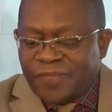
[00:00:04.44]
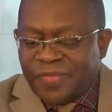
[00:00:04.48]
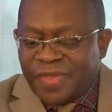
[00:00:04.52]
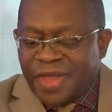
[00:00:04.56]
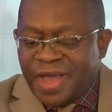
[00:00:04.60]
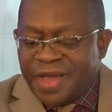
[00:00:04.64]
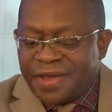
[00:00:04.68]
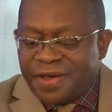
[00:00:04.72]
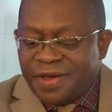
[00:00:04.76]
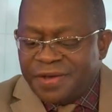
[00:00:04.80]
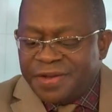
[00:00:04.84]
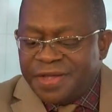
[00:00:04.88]

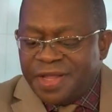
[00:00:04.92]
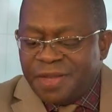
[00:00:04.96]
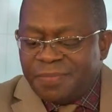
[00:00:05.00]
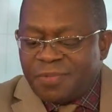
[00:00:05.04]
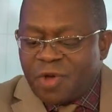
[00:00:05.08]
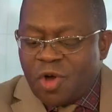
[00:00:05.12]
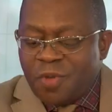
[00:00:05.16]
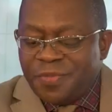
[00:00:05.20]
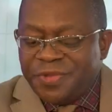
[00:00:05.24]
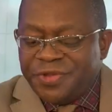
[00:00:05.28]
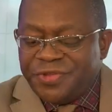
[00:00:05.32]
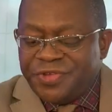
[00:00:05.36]
I can't help
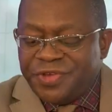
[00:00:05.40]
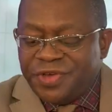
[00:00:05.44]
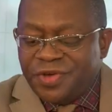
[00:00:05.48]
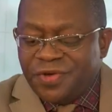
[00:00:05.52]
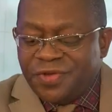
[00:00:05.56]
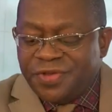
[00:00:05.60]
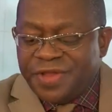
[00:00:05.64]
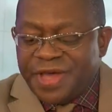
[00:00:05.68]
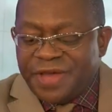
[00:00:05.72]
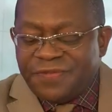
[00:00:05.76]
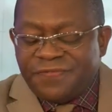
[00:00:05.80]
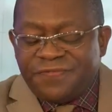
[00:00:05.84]
commenting
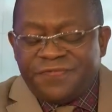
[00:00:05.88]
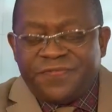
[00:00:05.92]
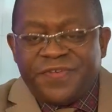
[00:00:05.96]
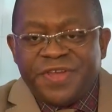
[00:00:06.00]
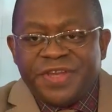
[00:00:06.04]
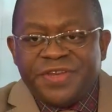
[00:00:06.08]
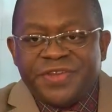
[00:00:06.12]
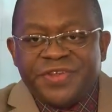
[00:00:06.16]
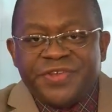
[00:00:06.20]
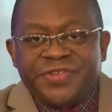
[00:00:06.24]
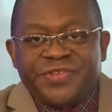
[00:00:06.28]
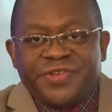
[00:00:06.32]
on that
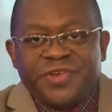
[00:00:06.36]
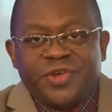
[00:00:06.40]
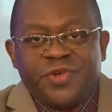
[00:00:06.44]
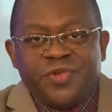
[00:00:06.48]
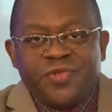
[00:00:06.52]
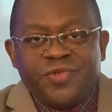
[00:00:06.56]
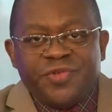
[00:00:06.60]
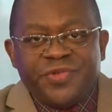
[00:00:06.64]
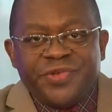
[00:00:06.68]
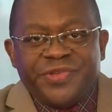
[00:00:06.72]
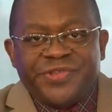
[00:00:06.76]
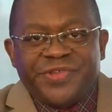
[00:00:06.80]
fitness
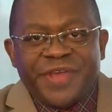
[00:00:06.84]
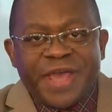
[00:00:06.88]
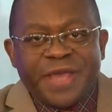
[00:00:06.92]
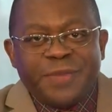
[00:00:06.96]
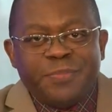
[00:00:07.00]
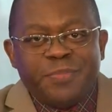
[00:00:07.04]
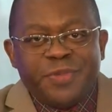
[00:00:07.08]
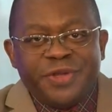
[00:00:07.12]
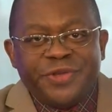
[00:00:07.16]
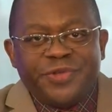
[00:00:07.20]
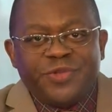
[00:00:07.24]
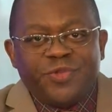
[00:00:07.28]
guru
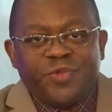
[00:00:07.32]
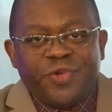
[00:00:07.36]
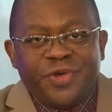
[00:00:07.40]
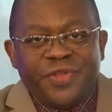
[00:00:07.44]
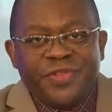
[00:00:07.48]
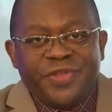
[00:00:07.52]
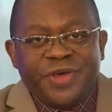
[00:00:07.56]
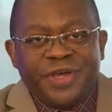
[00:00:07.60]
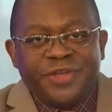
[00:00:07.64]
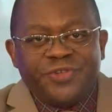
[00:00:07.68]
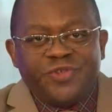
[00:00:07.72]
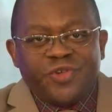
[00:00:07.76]
segment
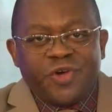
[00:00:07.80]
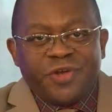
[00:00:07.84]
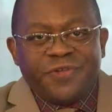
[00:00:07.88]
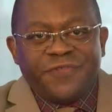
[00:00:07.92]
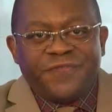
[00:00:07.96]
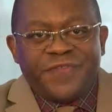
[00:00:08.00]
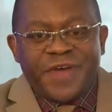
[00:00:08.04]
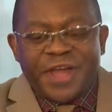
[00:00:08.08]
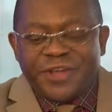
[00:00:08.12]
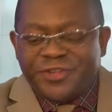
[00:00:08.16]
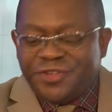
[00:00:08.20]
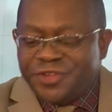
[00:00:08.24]
with John
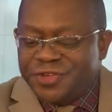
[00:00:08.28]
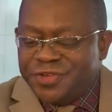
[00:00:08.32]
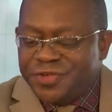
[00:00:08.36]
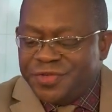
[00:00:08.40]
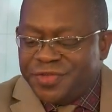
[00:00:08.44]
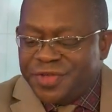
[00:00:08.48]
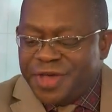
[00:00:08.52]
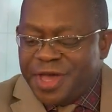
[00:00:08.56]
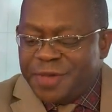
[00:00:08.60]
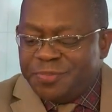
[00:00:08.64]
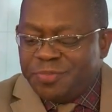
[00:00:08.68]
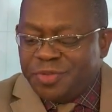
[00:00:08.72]

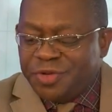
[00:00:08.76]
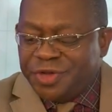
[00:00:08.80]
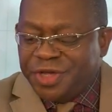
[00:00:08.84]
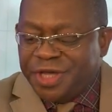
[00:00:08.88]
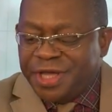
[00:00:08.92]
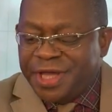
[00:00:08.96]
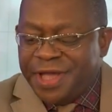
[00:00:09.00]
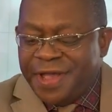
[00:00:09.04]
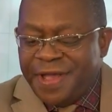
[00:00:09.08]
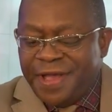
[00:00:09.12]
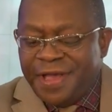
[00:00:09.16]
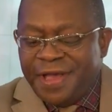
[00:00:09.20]
Fashanu there
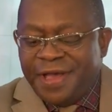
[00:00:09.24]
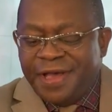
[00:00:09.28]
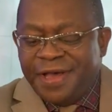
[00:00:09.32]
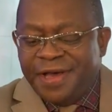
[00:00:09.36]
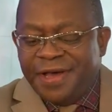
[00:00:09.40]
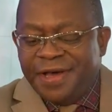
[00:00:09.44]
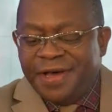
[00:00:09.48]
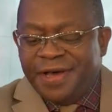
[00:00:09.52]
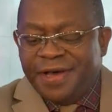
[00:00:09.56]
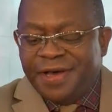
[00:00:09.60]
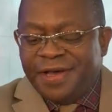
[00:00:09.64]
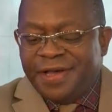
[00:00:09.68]
putting
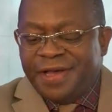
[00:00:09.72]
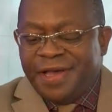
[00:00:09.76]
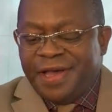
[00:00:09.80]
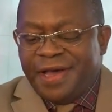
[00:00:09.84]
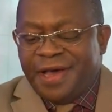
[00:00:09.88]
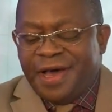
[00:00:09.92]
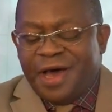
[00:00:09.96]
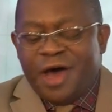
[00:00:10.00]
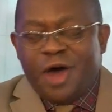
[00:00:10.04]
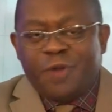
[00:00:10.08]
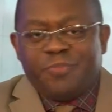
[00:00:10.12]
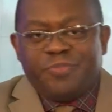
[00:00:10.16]

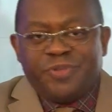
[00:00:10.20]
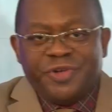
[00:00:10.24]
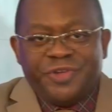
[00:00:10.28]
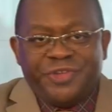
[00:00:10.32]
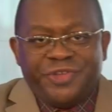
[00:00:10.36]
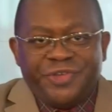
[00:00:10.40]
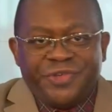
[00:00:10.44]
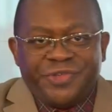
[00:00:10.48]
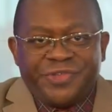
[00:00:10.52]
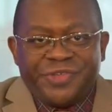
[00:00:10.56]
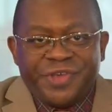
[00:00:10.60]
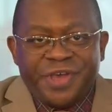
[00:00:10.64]
our
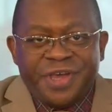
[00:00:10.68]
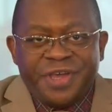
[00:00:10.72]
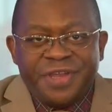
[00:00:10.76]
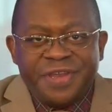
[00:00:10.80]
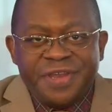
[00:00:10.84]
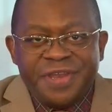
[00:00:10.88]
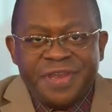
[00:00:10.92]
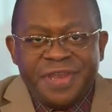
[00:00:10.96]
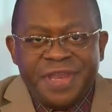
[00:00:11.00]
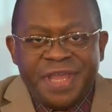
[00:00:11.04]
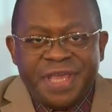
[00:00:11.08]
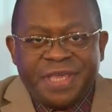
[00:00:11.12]
producer
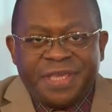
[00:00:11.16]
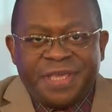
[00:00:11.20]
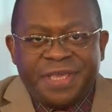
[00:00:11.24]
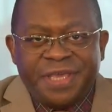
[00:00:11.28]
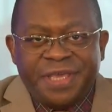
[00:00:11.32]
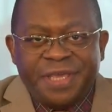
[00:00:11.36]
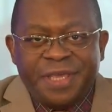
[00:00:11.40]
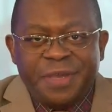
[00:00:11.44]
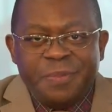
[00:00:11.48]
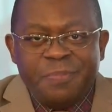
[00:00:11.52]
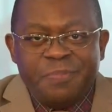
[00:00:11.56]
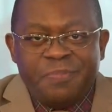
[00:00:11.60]

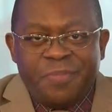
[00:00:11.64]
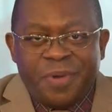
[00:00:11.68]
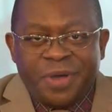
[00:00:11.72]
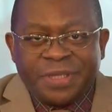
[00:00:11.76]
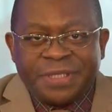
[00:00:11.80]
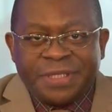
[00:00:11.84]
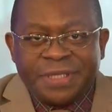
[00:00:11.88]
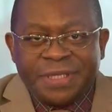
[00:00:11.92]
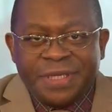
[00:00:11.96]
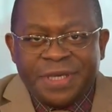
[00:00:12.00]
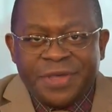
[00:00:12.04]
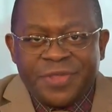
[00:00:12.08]
Nikki
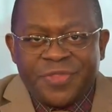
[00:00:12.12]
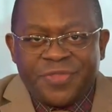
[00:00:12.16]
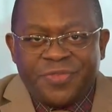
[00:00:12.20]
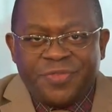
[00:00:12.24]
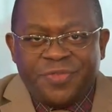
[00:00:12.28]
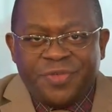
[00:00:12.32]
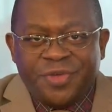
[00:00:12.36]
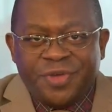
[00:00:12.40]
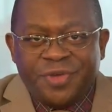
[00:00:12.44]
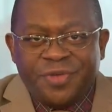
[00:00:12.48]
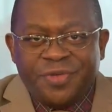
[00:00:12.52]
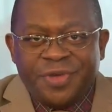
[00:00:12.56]
Butler
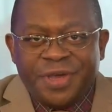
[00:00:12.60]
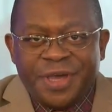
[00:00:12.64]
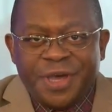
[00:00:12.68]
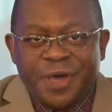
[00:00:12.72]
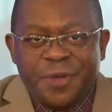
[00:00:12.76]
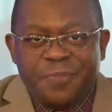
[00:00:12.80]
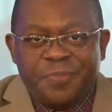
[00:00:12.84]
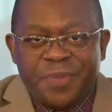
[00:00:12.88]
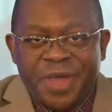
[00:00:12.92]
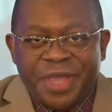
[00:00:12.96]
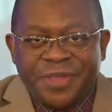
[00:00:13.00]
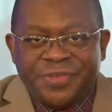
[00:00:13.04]
through
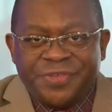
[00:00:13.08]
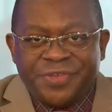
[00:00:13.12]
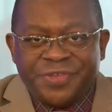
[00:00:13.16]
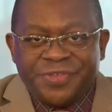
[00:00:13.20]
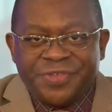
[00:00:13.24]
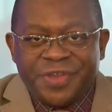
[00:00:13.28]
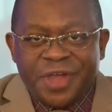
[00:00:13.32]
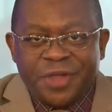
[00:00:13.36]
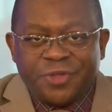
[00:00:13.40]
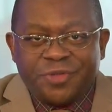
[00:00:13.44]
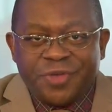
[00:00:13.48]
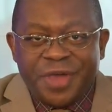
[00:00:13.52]
her
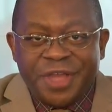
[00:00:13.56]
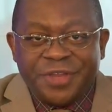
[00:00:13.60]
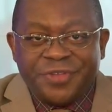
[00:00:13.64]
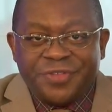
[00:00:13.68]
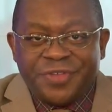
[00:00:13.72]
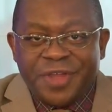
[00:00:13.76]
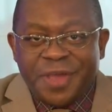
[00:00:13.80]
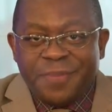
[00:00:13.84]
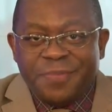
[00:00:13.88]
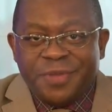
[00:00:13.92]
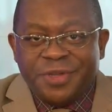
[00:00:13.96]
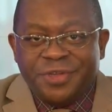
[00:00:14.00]
paces. Now to
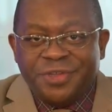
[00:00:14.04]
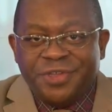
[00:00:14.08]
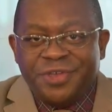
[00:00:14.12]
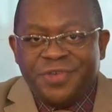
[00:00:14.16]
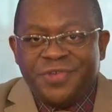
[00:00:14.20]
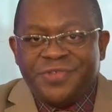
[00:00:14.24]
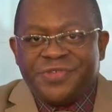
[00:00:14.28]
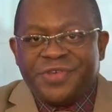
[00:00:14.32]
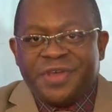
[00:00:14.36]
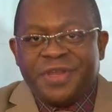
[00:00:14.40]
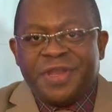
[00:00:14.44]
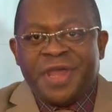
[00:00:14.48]
entertainment
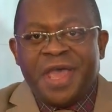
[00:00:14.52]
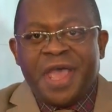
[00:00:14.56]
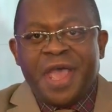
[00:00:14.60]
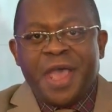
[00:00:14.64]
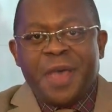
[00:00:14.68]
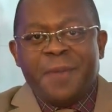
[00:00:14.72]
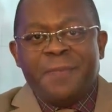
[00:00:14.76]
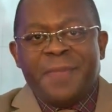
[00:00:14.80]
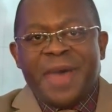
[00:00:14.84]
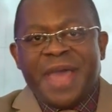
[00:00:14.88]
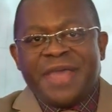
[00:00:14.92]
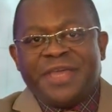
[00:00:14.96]
news, and
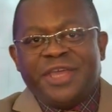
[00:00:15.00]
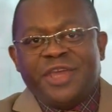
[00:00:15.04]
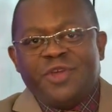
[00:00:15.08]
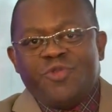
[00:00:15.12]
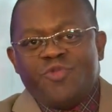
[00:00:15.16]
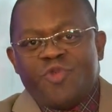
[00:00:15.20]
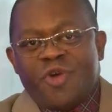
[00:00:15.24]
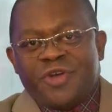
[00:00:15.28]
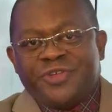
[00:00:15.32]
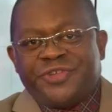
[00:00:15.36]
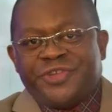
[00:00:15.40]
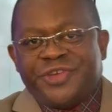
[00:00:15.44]
Maggie
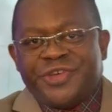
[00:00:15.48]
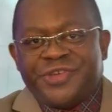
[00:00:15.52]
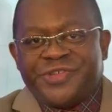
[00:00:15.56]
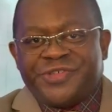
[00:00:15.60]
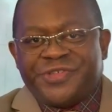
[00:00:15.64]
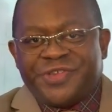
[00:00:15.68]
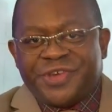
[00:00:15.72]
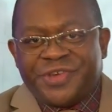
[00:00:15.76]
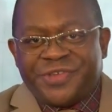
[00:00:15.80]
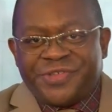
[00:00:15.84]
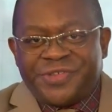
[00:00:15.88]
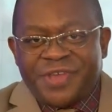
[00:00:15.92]
Rogers'
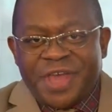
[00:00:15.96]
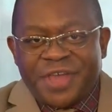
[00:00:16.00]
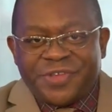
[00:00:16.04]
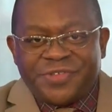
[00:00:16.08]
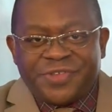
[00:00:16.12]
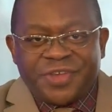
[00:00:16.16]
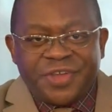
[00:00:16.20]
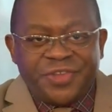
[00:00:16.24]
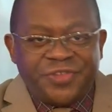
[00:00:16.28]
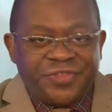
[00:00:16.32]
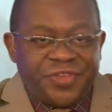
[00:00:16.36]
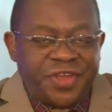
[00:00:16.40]
success
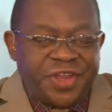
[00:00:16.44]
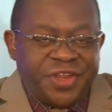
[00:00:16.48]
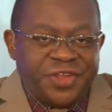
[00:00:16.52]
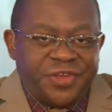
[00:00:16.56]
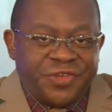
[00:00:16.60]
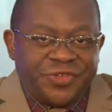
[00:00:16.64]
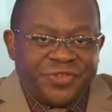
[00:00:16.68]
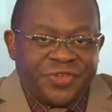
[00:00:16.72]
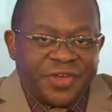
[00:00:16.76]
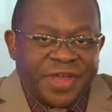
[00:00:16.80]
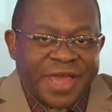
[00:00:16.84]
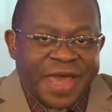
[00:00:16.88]

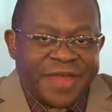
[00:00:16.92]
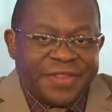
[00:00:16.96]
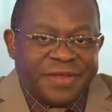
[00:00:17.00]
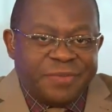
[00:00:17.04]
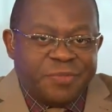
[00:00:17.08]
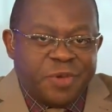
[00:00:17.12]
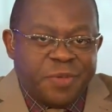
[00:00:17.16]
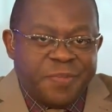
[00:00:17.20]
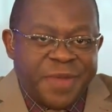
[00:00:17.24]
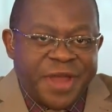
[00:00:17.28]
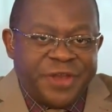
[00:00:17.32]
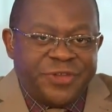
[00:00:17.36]
continues to gather
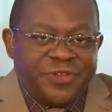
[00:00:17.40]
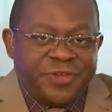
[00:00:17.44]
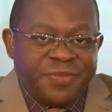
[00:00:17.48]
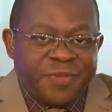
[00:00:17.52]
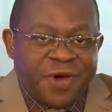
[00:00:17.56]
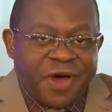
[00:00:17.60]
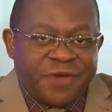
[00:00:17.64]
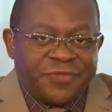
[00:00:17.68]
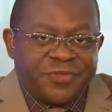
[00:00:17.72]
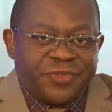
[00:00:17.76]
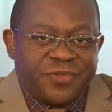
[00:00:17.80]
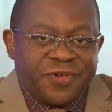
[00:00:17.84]
momentum
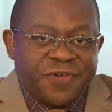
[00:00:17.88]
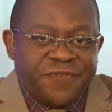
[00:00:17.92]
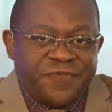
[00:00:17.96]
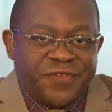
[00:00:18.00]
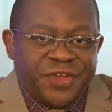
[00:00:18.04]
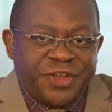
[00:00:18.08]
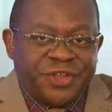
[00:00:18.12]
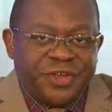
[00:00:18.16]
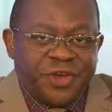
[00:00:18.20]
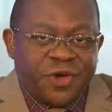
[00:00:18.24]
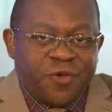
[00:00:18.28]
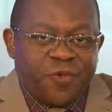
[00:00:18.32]
after a
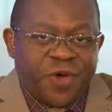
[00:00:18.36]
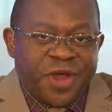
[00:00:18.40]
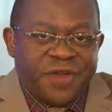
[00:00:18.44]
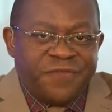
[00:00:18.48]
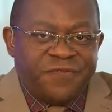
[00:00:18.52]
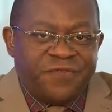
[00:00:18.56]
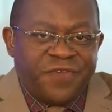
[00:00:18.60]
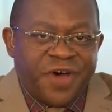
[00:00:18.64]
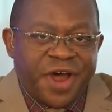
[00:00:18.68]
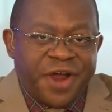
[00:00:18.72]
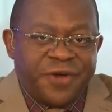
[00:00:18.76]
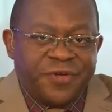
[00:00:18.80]
video
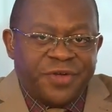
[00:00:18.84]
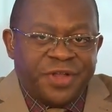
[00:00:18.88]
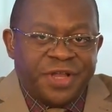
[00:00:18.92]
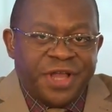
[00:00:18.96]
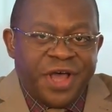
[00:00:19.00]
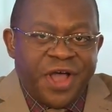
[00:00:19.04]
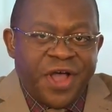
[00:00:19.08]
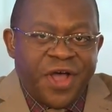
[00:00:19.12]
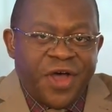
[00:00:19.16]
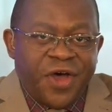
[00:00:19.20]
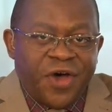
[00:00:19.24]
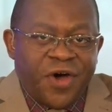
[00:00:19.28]
went viral
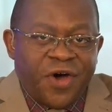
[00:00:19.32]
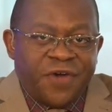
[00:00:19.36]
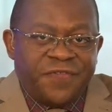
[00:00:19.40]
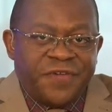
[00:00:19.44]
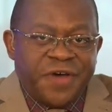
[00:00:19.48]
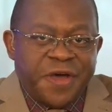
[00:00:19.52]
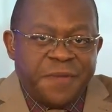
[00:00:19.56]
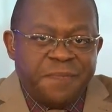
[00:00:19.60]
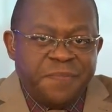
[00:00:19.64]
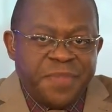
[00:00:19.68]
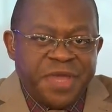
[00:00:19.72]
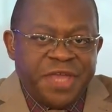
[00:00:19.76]
of
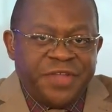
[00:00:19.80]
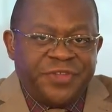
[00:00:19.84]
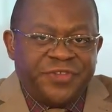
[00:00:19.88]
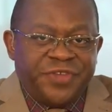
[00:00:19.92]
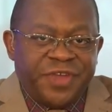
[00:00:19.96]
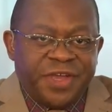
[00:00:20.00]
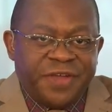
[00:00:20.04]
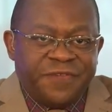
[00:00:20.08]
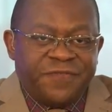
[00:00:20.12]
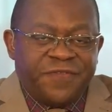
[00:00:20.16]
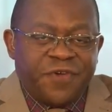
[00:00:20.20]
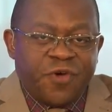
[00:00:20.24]
her
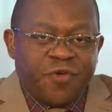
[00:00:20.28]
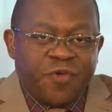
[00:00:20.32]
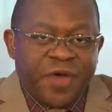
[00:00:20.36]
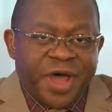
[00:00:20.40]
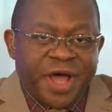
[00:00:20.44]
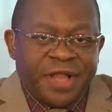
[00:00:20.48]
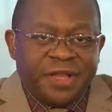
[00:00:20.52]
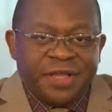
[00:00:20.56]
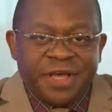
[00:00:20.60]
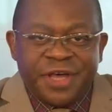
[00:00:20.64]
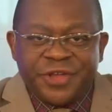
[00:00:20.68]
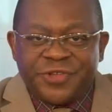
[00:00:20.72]
meeting
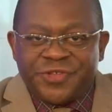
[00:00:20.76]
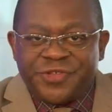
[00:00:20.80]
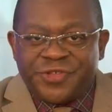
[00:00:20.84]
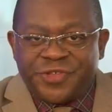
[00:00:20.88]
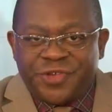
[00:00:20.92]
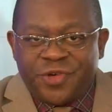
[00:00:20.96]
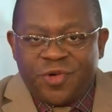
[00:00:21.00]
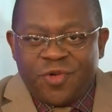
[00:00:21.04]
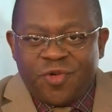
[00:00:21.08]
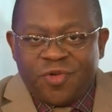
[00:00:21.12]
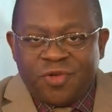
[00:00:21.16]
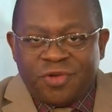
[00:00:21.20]
Pharrell at
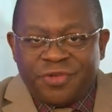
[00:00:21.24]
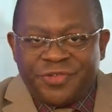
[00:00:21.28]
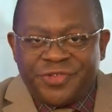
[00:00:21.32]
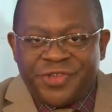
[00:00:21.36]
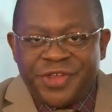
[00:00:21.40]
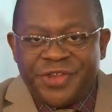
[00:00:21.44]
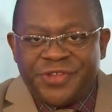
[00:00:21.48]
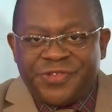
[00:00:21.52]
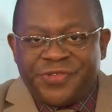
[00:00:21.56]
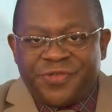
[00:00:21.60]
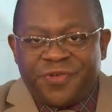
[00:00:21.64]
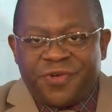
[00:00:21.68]
school.
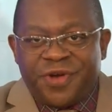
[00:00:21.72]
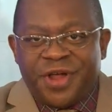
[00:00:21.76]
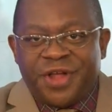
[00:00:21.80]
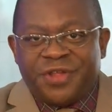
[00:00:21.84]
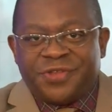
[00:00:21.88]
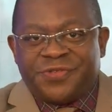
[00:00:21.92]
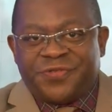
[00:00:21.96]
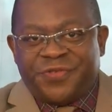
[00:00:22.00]
Since Pharrell's